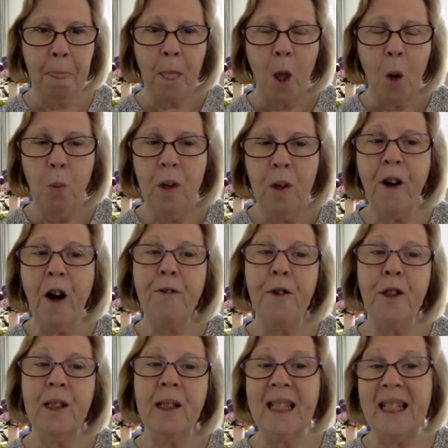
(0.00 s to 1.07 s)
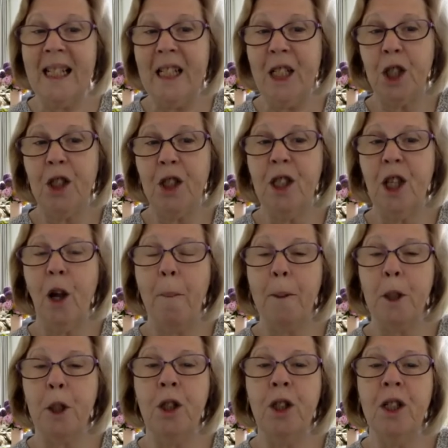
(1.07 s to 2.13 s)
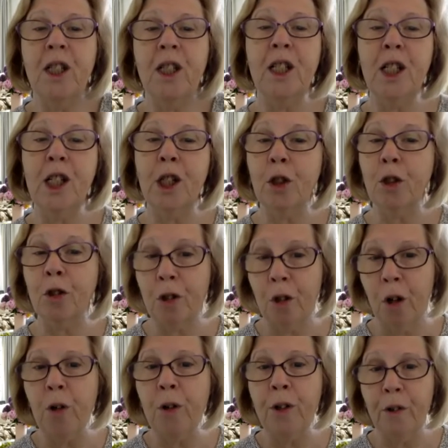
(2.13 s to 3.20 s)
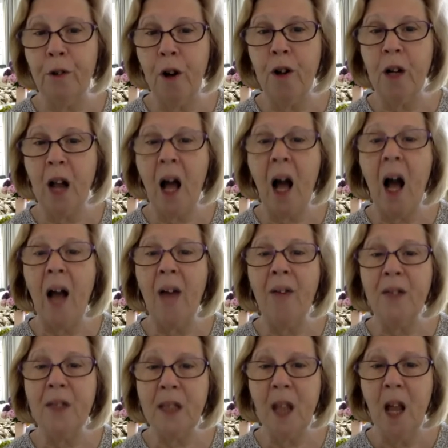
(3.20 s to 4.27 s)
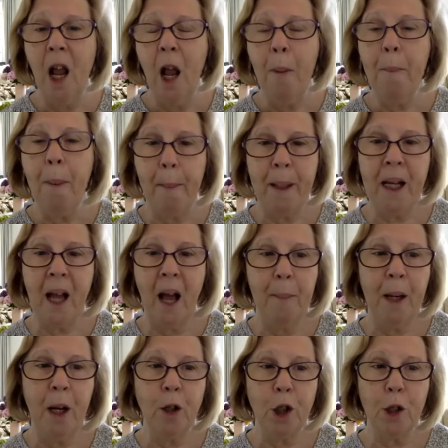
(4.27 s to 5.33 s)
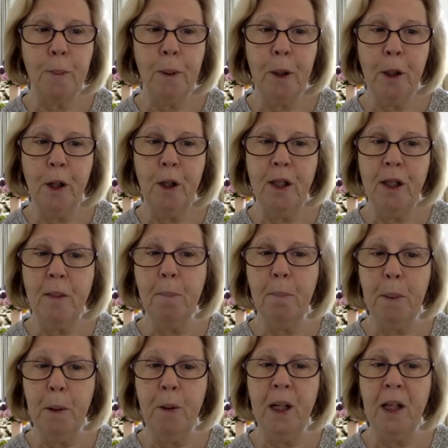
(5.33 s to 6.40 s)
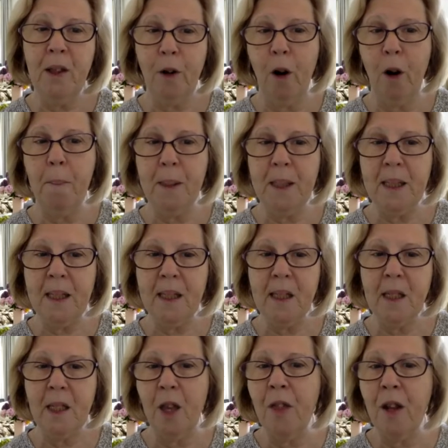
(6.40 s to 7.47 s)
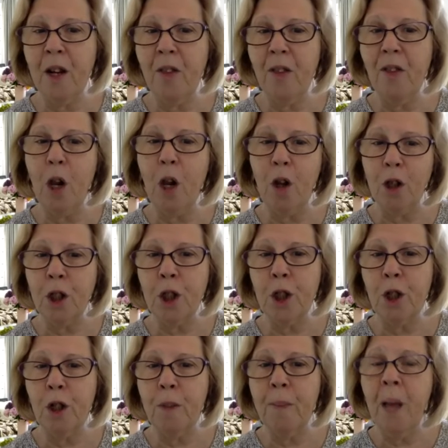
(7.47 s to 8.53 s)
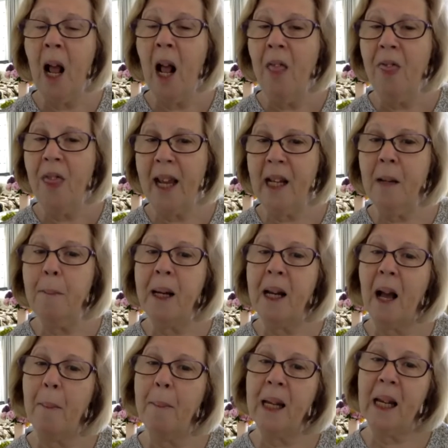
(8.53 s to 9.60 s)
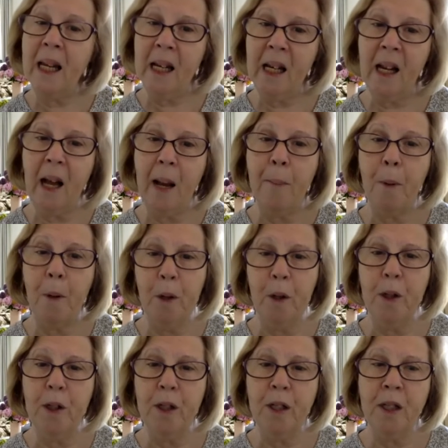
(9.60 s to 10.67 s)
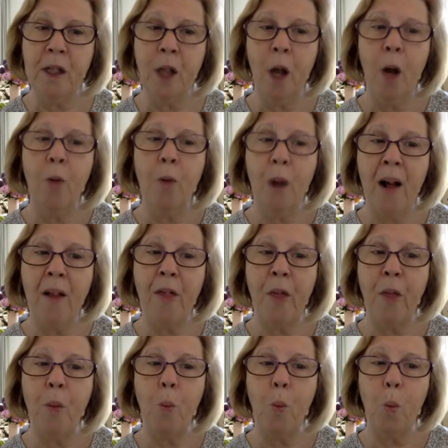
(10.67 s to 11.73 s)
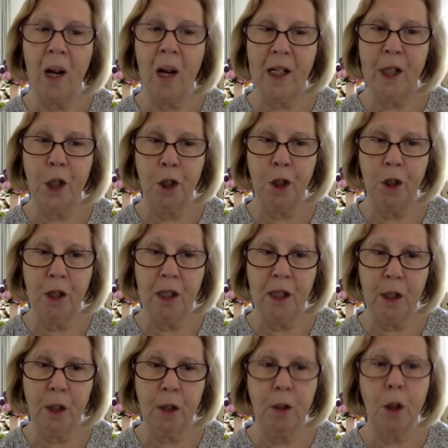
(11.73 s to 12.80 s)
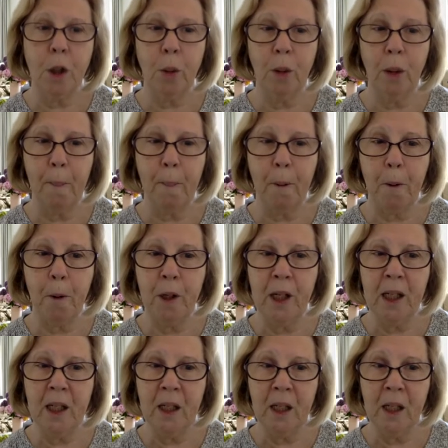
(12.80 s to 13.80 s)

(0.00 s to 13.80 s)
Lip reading: We've offered teachers the opportunity to control their own lives by becoming entrepreneurs and building their own business, so that in the long term, they can become income earners rather than wage earners to an employer.